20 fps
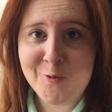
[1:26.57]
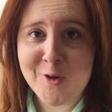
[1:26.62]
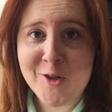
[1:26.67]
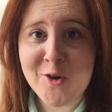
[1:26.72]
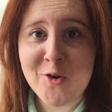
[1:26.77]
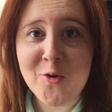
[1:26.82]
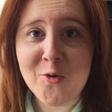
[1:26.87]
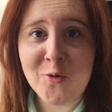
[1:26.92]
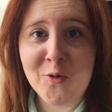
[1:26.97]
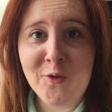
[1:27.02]
when
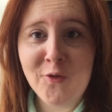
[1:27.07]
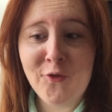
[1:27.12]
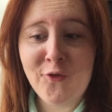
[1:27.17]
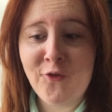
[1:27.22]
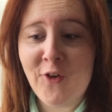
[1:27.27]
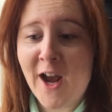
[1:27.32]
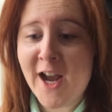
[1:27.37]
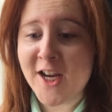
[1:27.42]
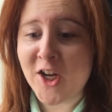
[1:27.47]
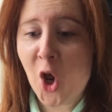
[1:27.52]
you
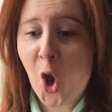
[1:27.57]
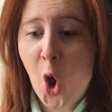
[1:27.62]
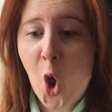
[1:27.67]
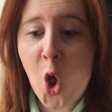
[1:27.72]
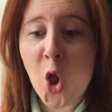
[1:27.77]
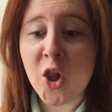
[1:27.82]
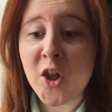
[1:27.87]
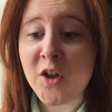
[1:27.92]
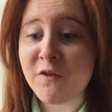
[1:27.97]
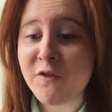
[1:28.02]
find
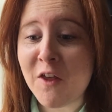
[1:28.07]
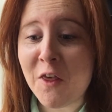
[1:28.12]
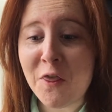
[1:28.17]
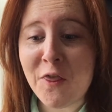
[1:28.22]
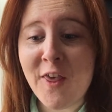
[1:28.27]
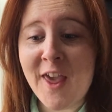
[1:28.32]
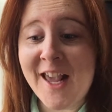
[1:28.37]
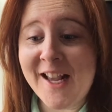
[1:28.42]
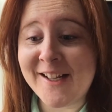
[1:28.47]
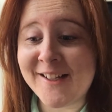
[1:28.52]
all of the
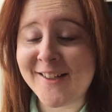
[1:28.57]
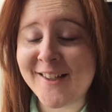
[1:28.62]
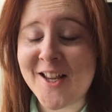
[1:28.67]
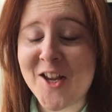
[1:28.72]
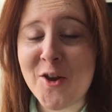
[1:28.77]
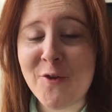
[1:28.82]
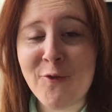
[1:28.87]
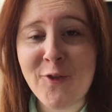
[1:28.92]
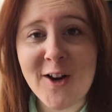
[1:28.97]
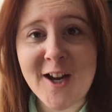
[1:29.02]
things
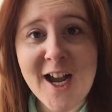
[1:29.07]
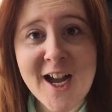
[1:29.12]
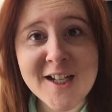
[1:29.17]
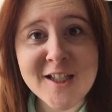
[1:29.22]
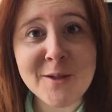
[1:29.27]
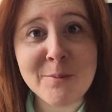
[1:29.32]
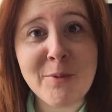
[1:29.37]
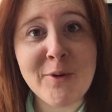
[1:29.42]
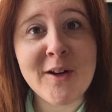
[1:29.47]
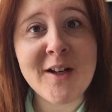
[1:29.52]
that you
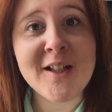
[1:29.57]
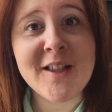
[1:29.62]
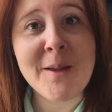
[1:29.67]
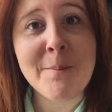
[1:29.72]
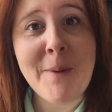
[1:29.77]
forgot to put in the